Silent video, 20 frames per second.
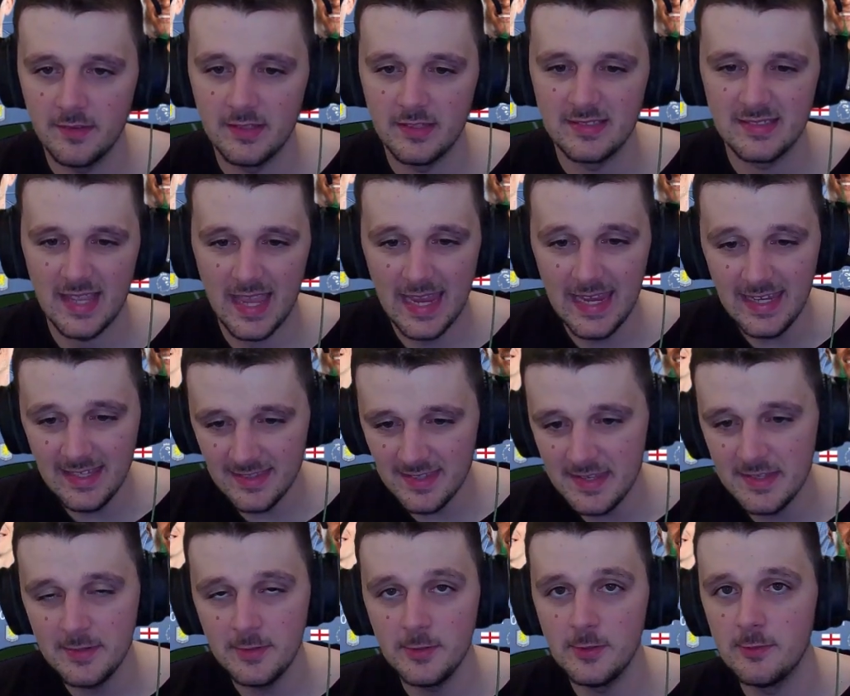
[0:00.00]
that's
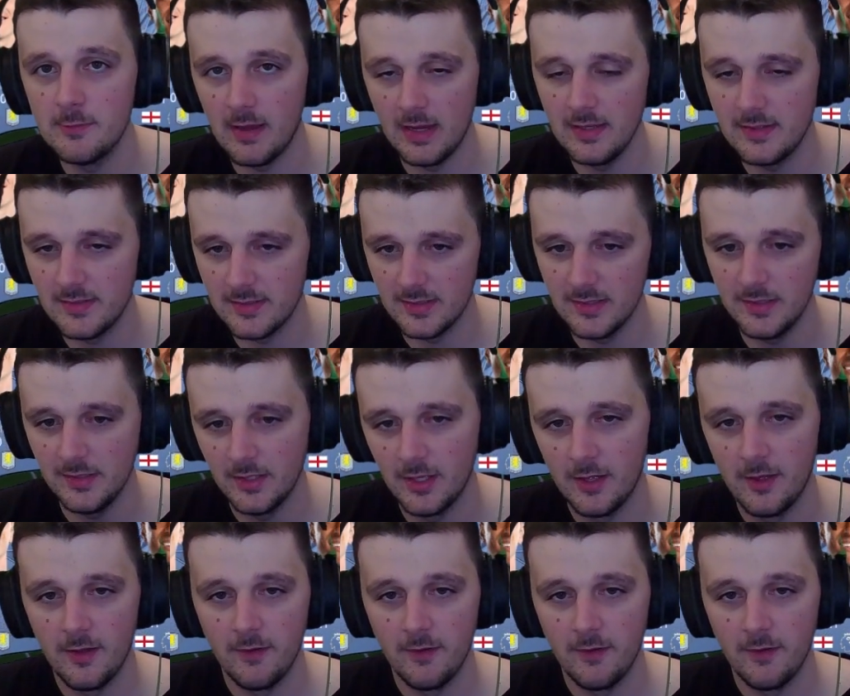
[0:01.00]
82 rated,